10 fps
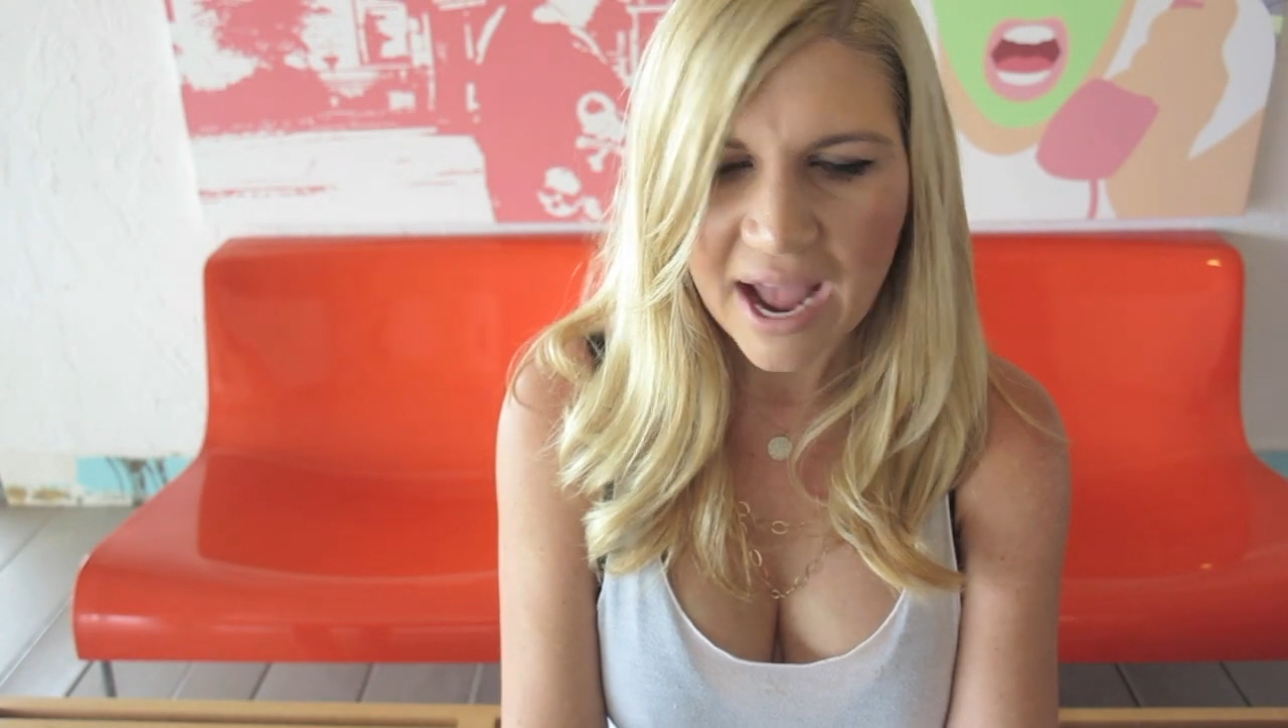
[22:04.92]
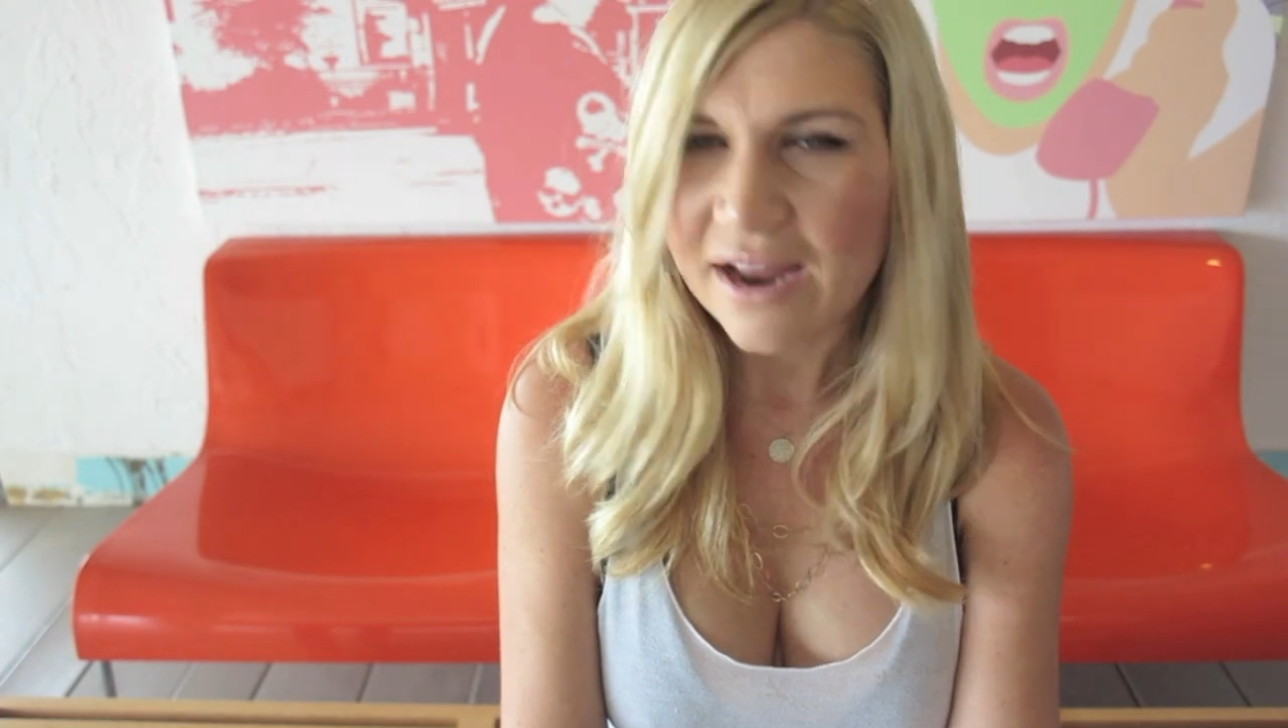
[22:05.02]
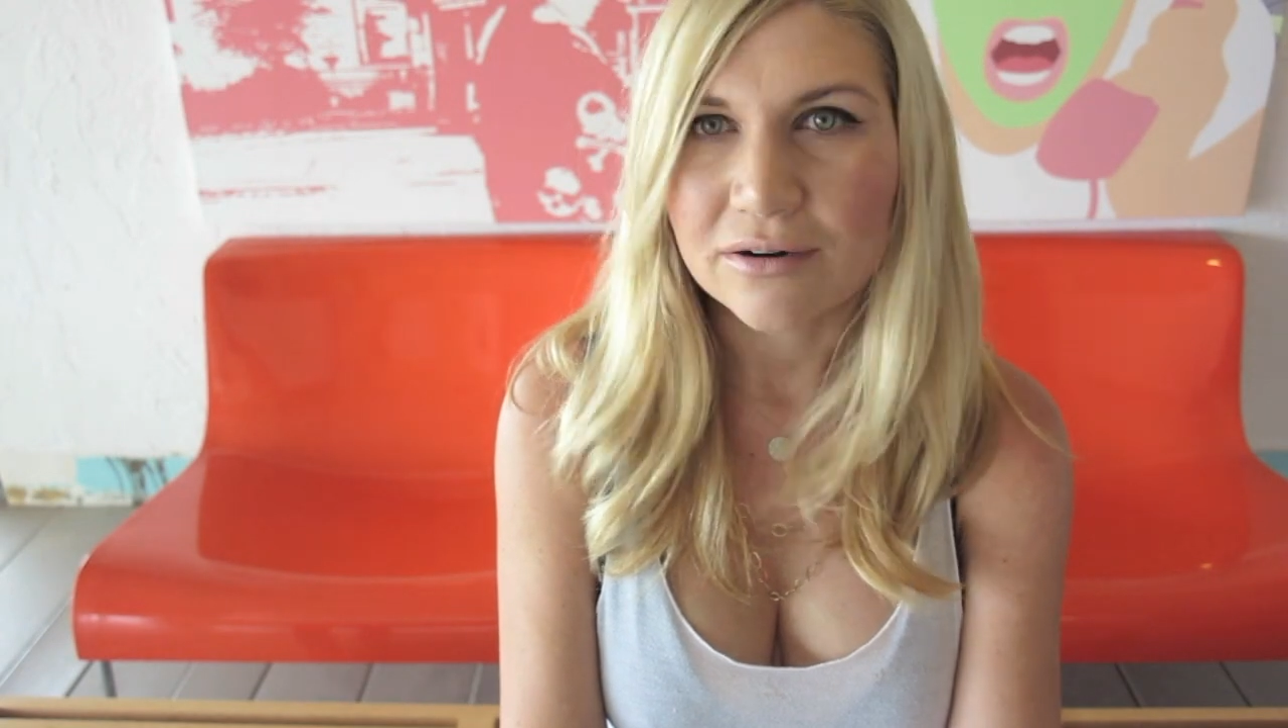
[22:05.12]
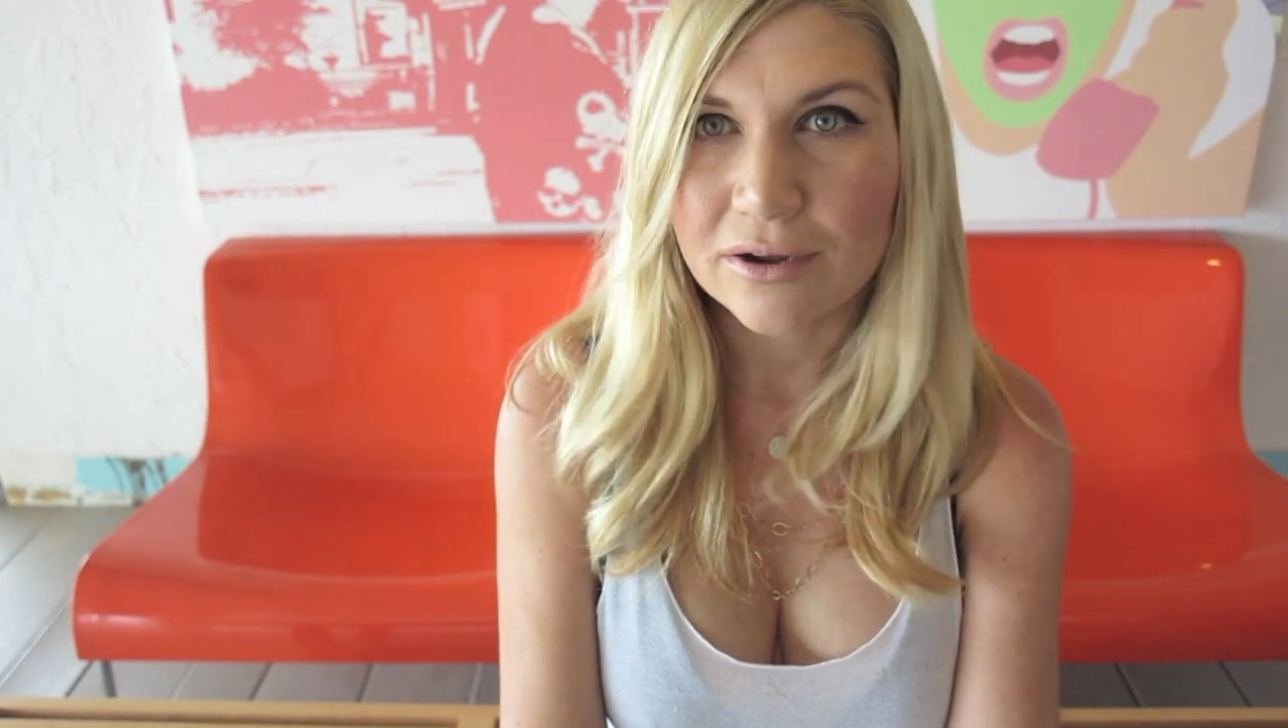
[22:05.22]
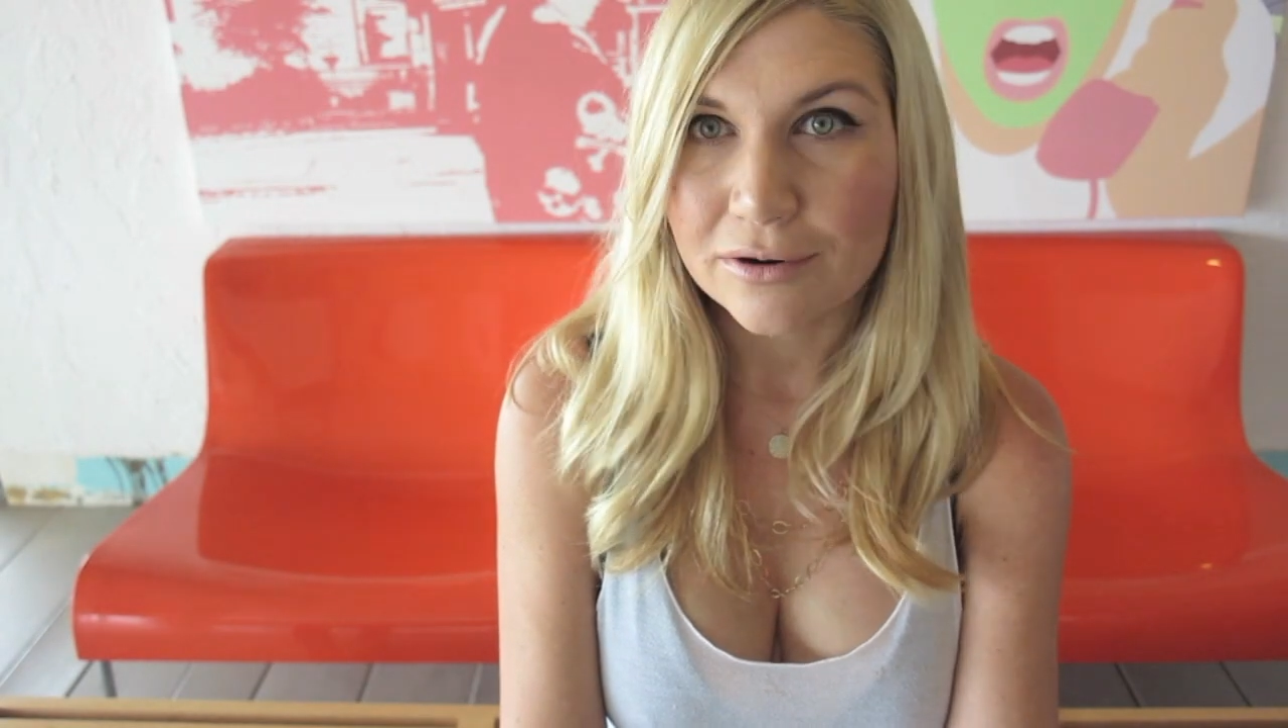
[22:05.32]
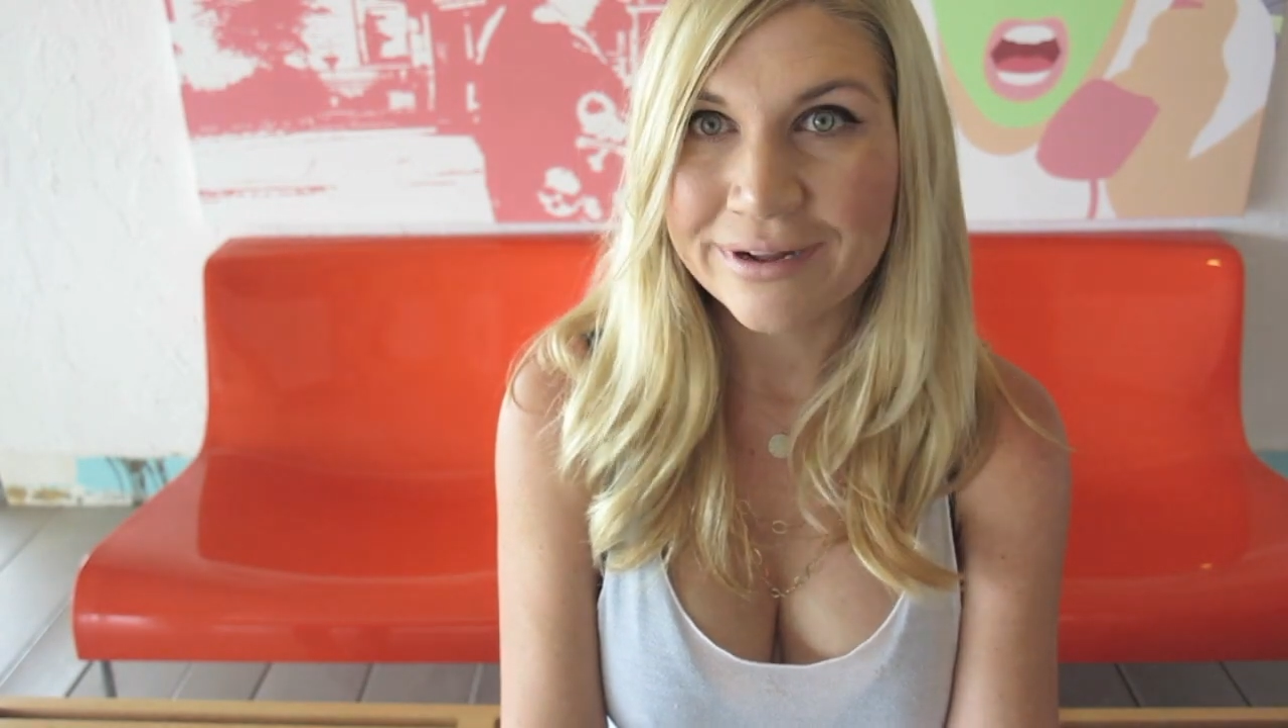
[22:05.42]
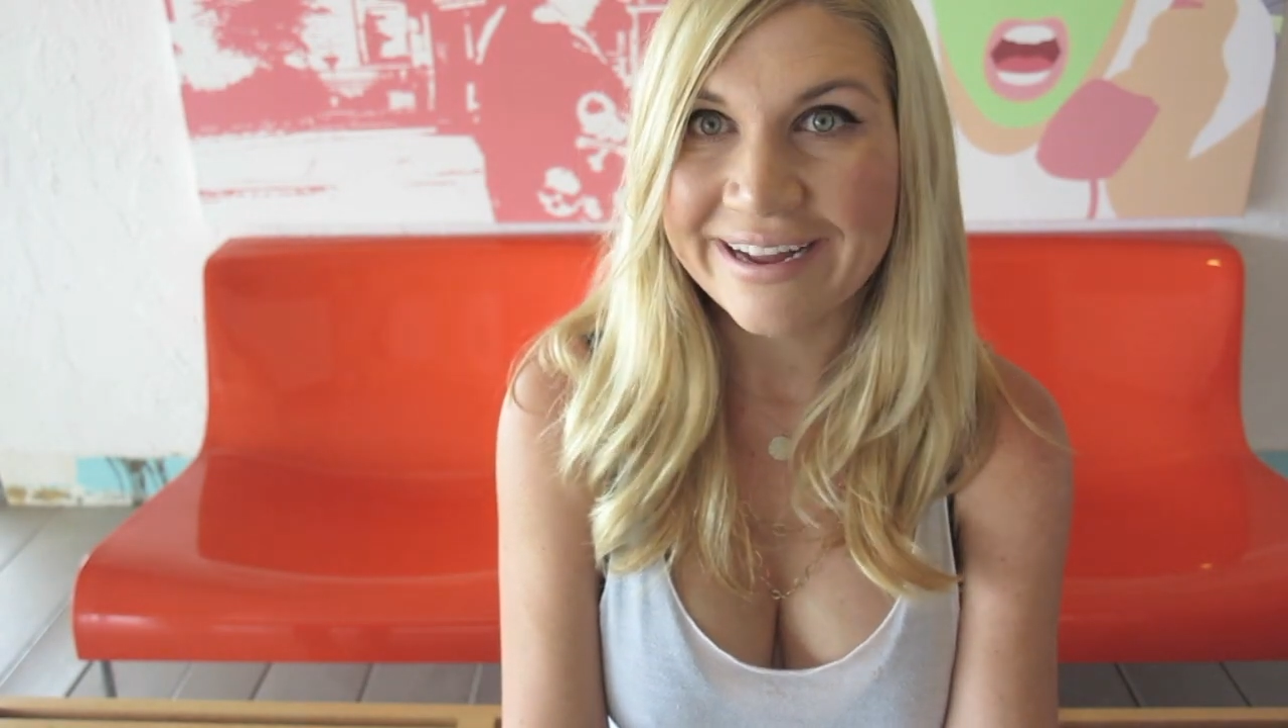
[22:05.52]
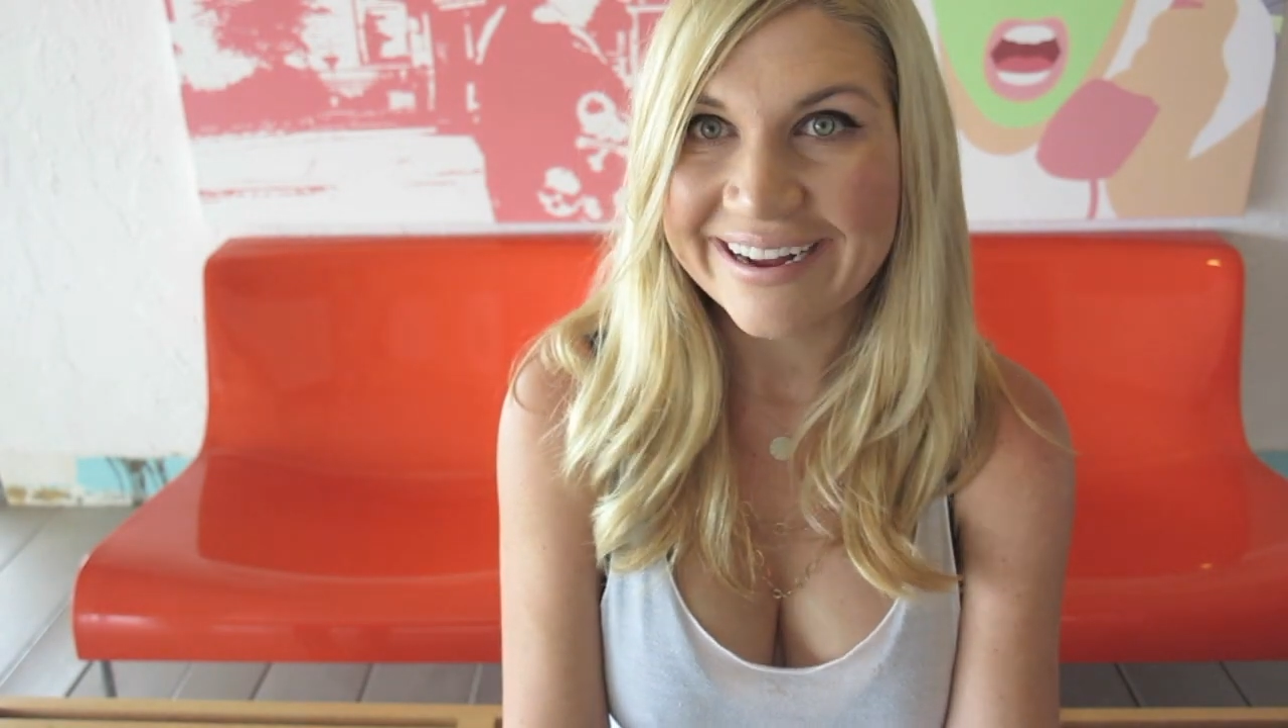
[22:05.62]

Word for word: don't know.